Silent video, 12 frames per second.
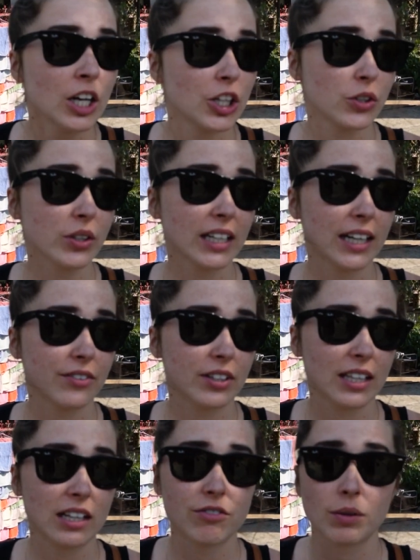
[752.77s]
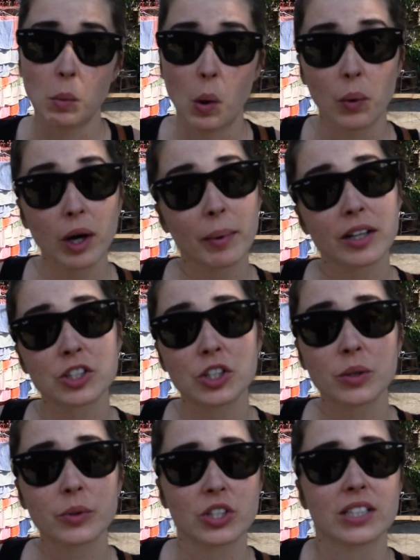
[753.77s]
You can get everything from what we're about to
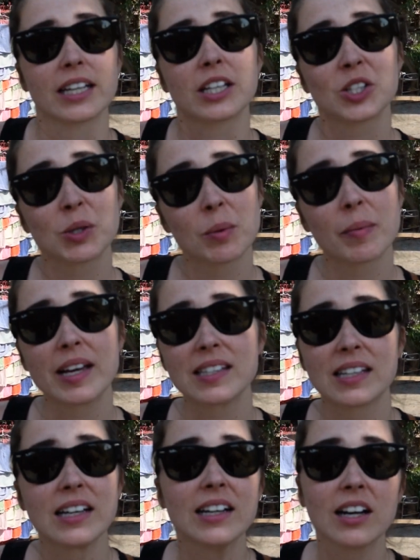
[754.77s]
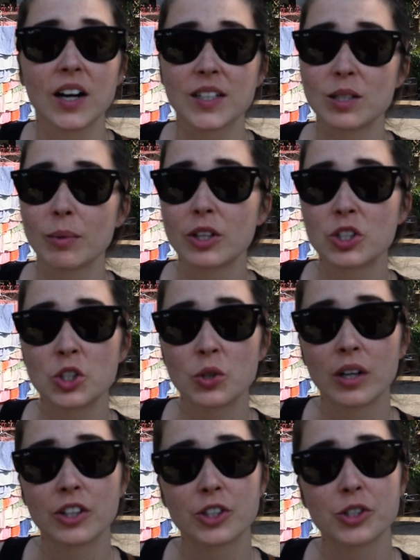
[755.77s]
do, which is like super basic, costs about
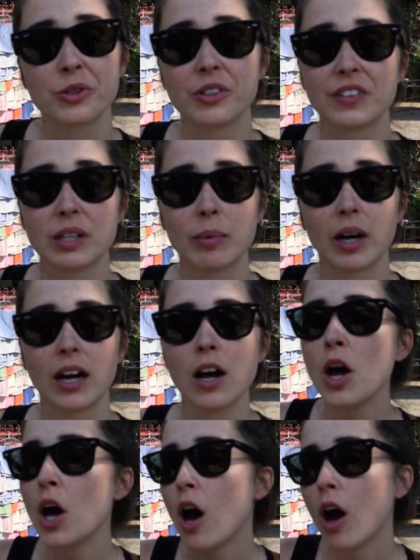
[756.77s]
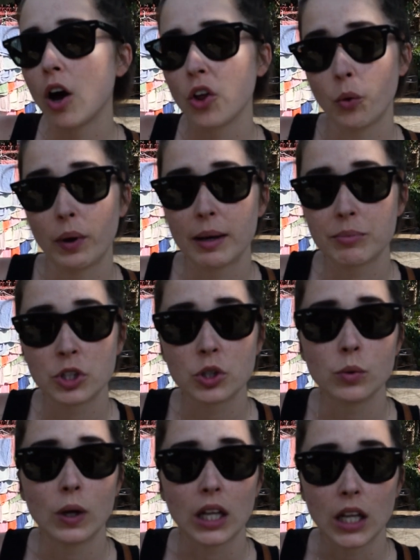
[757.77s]
200, 250 baht, all the way up
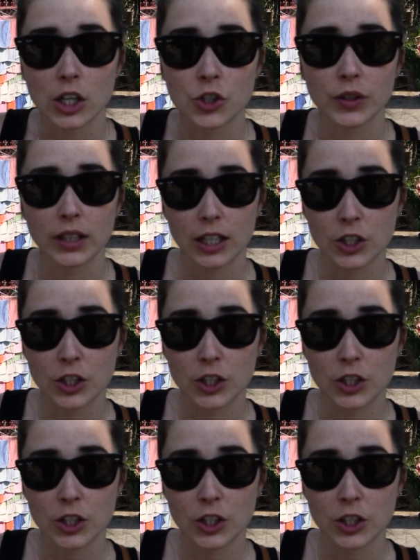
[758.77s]
to luxury.